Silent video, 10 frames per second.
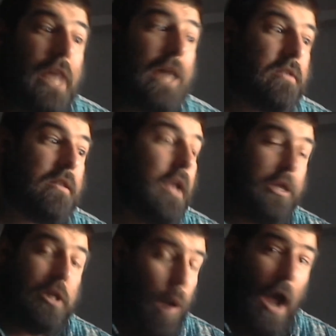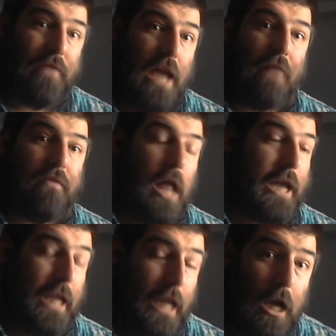That you have to have a
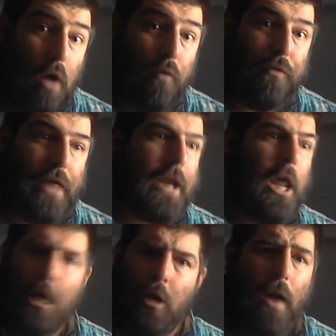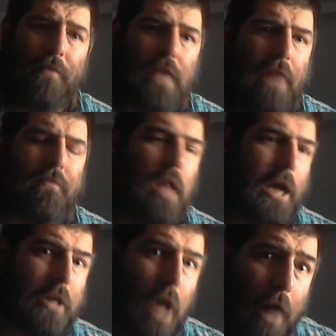lot of ego for that. You have to have a
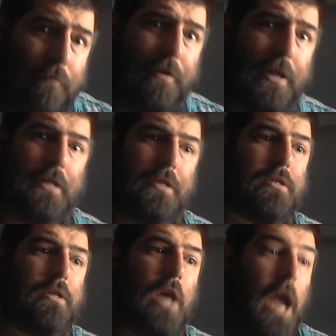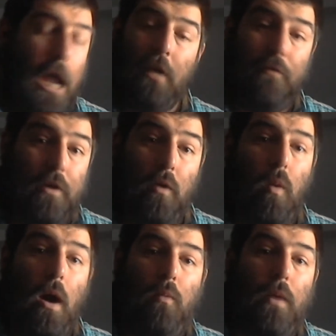lot of confidence. And if you
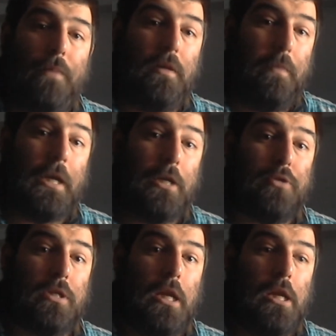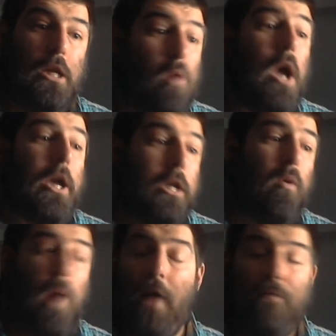want women to be interested in you,
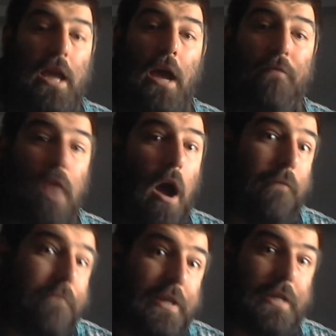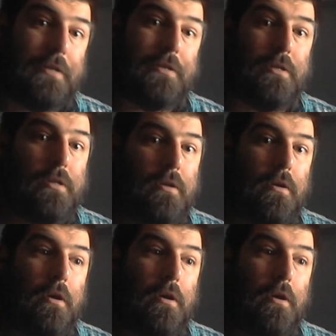you have to have confidence.